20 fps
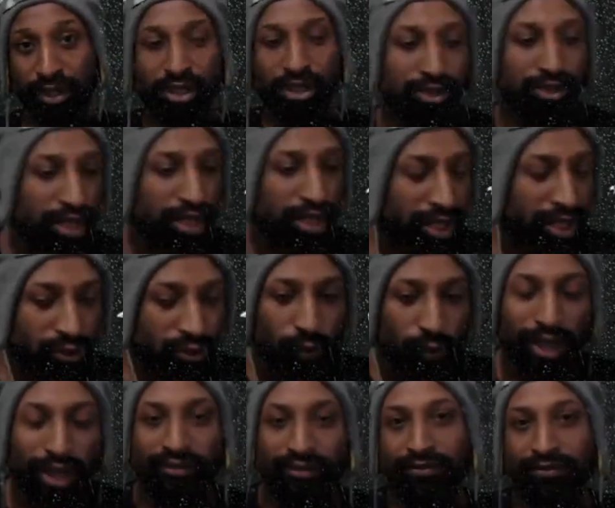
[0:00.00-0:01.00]
You niggas
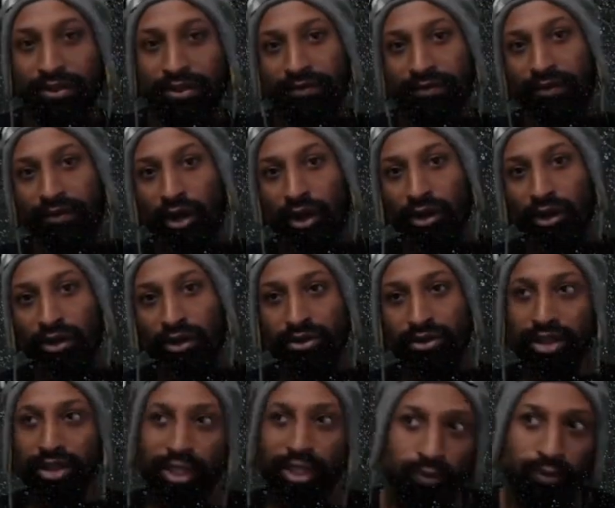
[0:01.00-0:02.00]
waiting for the fall. You
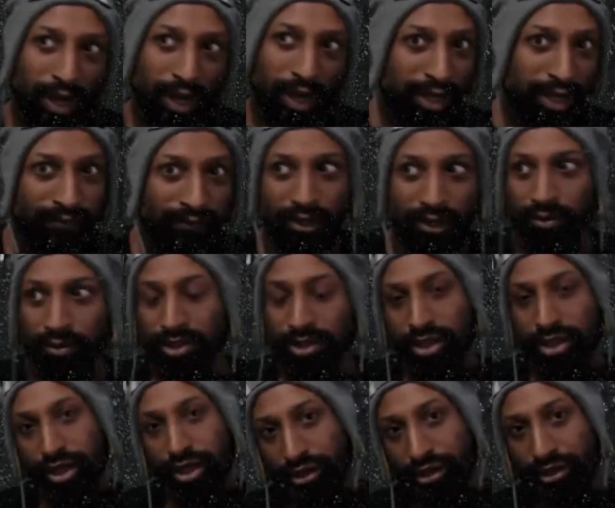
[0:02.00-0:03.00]
niggas waiting for the
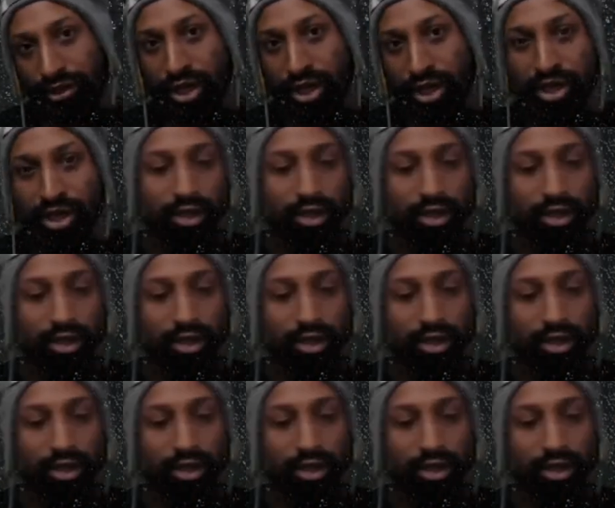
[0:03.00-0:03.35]
return.